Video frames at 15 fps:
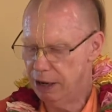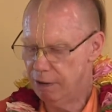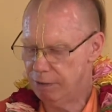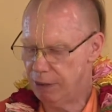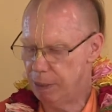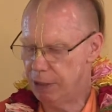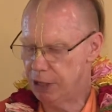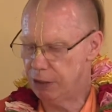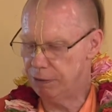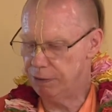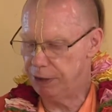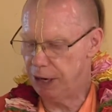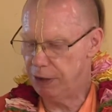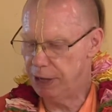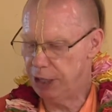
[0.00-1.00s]
from his
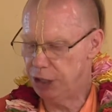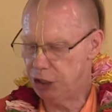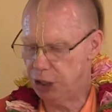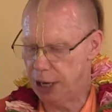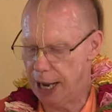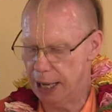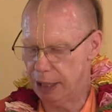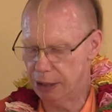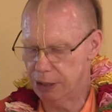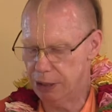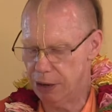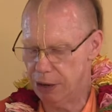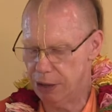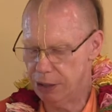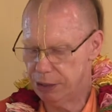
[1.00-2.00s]
very childhood.